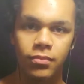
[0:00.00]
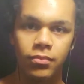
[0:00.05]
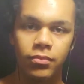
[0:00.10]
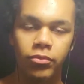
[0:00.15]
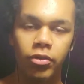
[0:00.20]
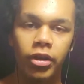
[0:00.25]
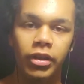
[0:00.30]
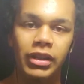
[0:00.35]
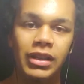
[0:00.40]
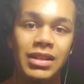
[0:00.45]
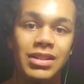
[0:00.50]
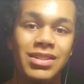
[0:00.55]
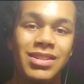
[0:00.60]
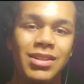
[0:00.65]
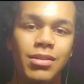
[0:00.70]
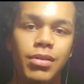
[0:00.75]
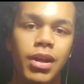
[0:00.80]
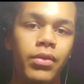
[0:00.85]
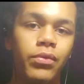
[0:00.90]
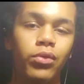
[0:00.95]
or at least
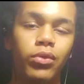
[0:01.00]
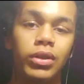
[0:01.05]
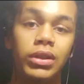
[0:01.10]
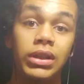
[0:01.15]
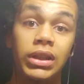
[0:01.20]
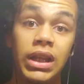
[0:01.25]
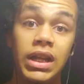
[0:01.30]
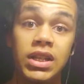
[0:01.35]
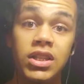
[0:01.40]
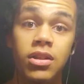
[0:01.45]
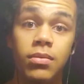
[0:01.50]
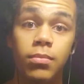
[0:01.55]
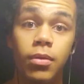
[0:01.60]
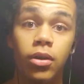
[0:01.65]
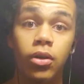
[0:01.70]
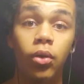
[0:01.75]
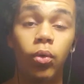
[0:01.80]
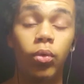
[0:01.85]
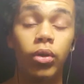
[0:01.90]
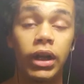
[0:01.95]
everyone thinks
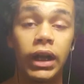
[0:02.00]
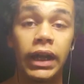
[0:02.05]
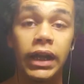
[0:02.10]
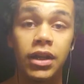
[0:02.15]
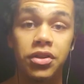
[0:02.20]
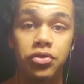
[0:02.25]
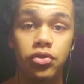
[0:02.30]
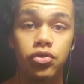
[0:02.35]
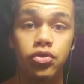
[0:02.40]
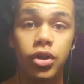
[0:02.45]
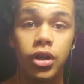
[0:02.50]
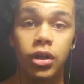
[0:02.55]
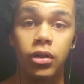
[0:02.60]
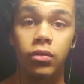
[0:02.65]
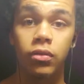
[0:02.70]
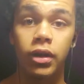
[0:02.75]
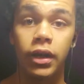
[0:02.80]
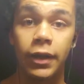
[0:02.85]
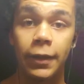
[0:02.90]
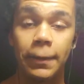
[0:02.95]
about when they get into training,
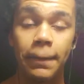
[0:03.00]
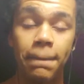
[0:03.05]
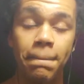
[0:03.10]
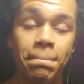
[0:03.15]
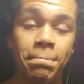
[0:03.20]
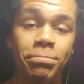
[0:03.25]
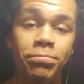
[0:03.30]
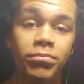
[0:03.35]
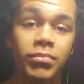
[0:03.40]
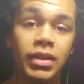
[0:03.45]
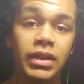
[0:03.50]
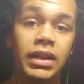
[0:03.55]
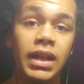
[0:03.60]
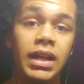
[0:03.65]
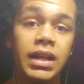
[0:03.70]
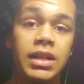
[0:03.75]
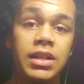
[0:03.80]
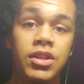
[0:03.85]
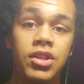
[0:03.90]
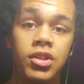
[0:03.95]
okay? And that
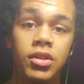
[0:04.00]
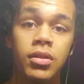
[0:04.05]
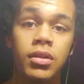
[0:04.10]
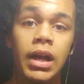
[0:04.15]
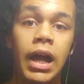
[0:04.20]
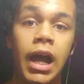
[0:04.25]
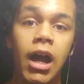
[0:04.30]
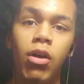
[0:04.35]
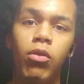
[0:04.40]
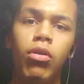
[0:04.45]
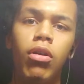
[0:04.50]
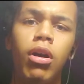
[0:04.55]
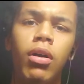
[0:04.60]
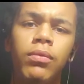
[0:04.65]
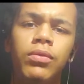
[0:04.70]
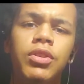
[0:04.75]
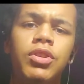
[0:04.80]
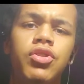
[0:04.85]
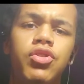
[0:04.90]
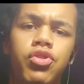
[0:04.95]
is, how
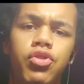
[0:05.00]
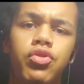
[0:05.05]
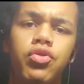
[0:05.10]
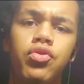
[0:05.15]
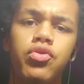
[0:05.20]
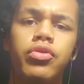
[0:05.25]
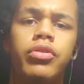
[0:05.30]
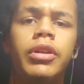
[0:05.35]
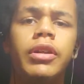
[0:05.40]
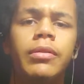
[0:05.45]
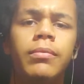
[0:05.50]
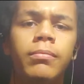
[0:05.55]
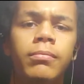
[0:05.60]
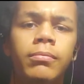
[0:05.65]
often should you train?